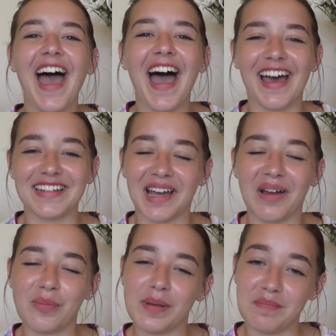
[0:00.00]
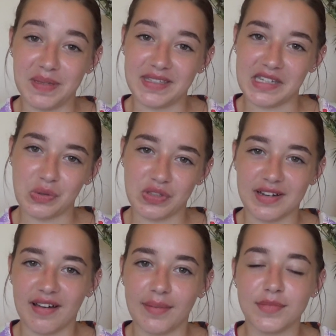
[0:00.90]
and I will be busy all the
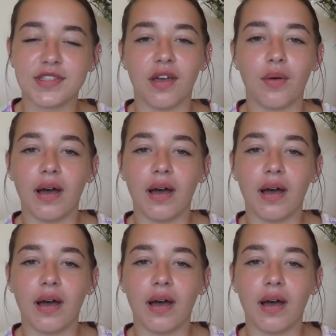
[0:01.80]
time. So